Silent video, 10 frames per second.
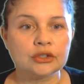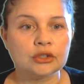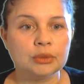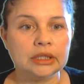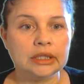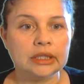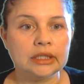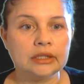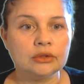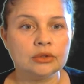going to be
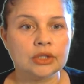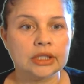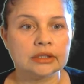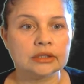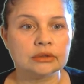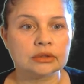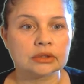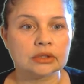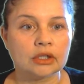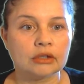e to the
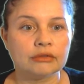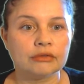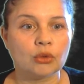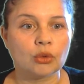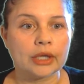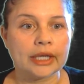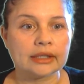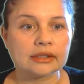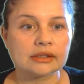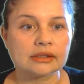integral of four
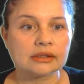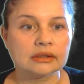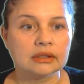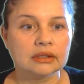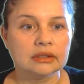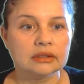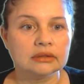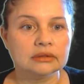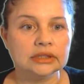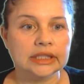x
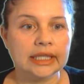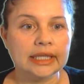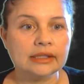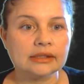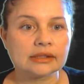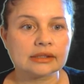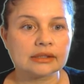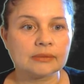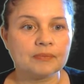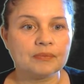
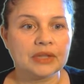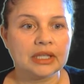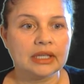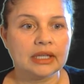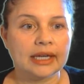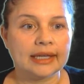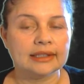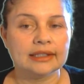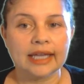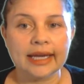dx,
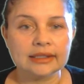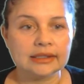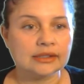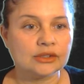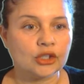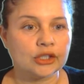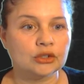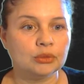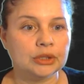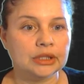and that is going
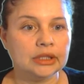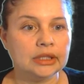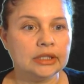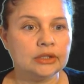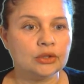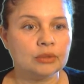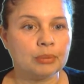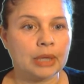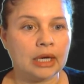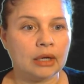to be e to the
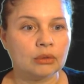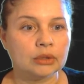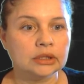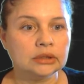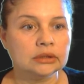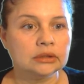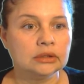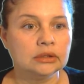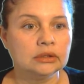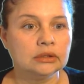power
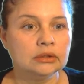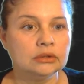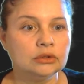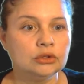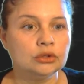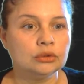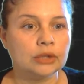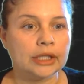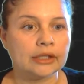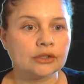
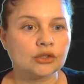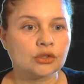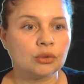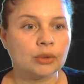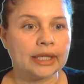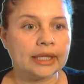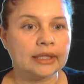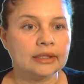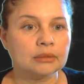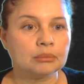two x
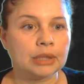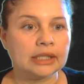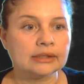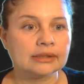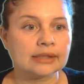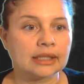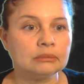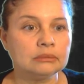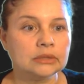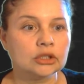squared plus
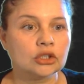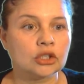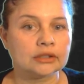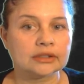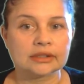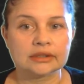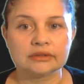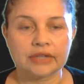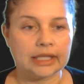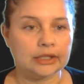some
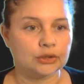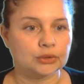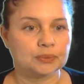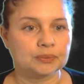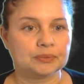constant value.